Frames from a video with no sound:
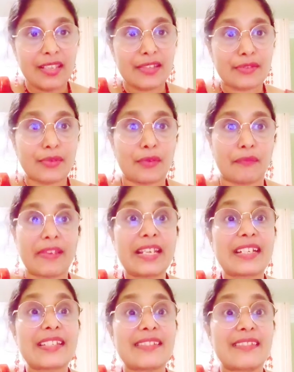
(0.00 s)
So when
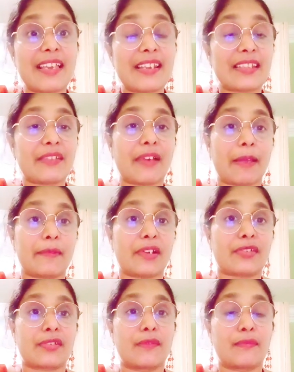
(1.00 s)
it is there in the
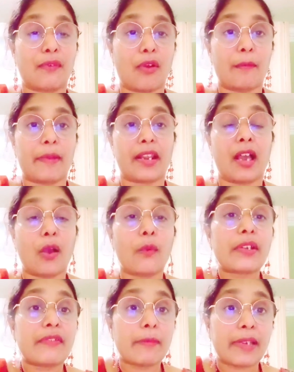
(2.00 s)
vibrational form, and how
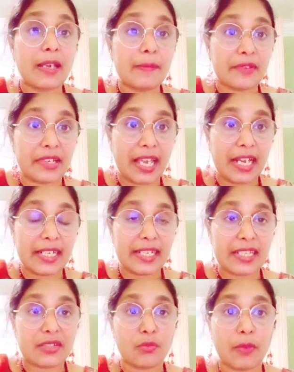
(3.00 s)
it will become
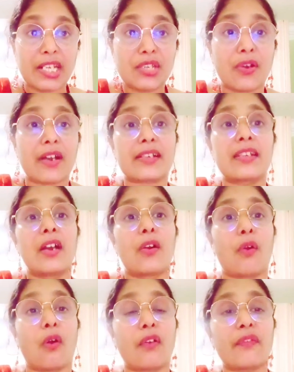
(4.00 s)
reality is when you are
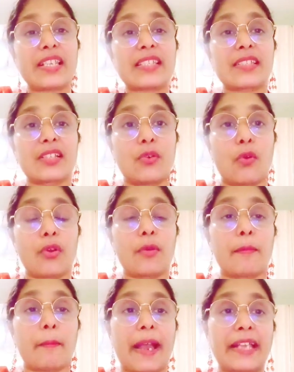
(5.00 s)
always going to
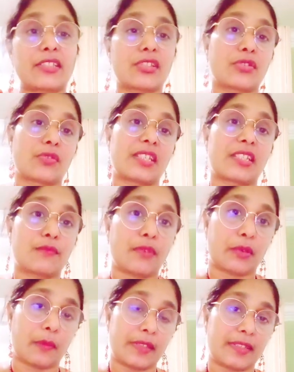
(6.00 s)
match to this
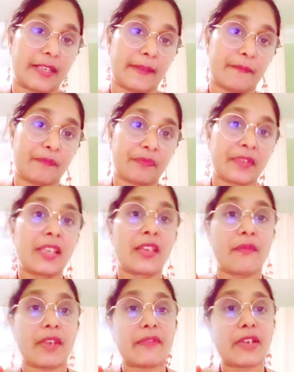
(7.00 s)
frequency.
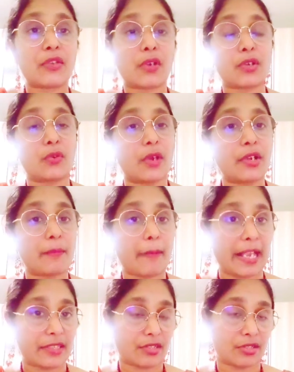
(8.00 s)
Whenever you are going to
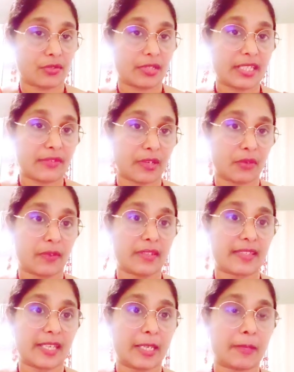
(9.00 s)
match to this
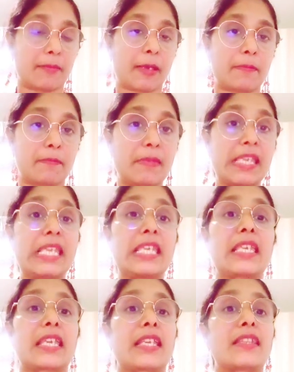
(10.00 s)
frequency by
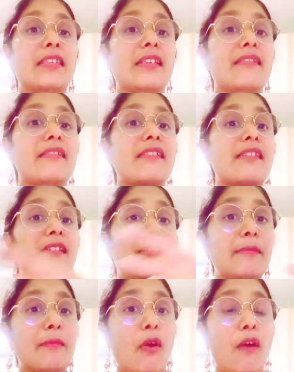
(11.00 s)
being in the
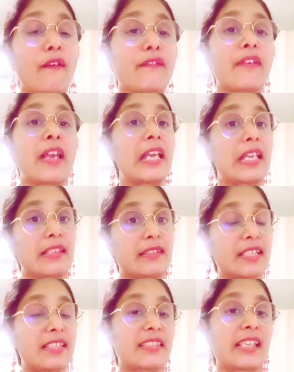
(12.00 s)
realm of
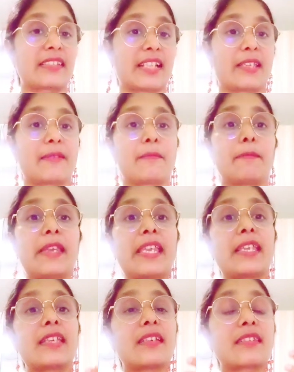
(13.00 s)
these things, like
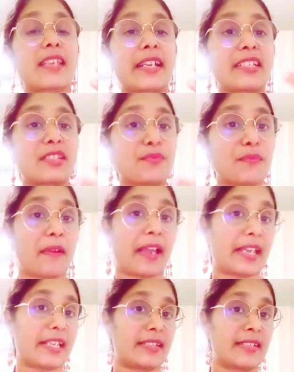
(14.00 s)
being
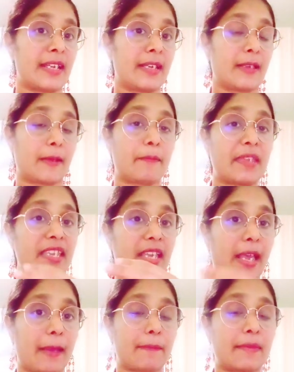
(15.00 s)
satisfied, being
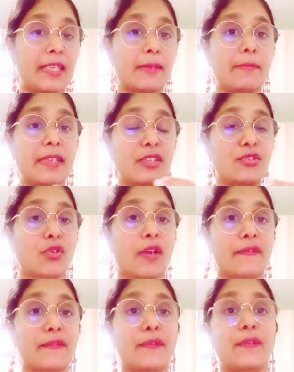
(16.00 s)
happy, being
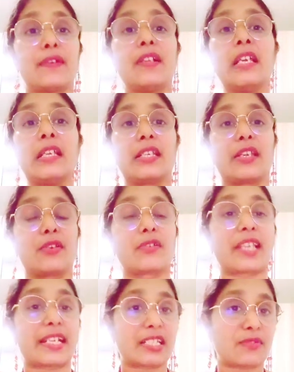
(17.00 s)
joyful,
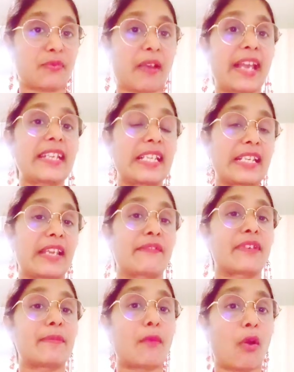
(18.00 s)
satisfied in
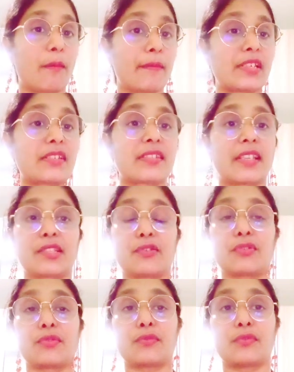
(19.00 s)
every moment that
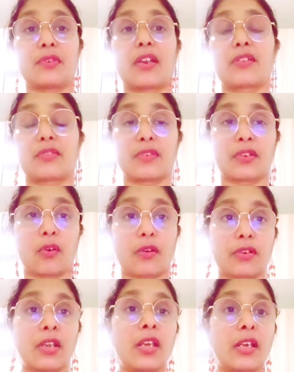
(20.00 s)
you do,
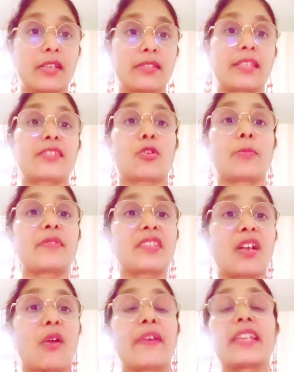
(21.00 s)
or just
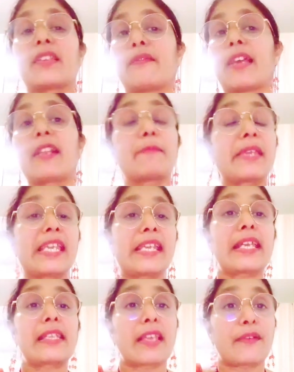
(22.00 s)
observing the
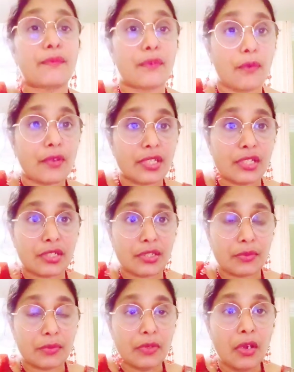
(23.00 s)
well-being that flows into
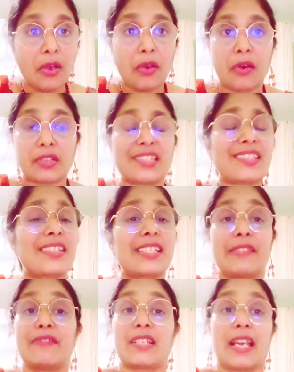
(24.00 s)
you, or just
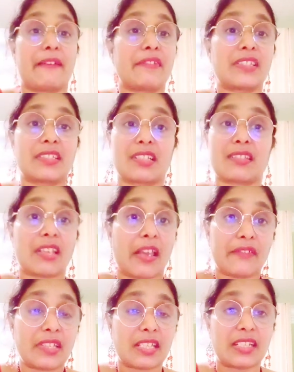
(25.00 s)
even having
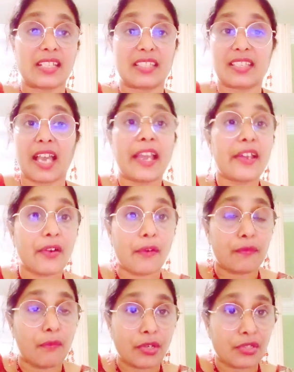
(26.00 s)
the desire
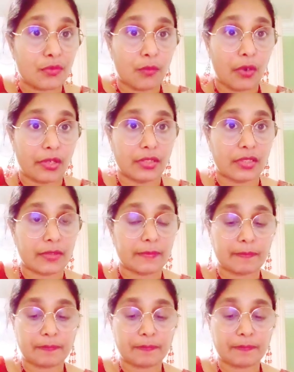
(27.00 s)
of what you want.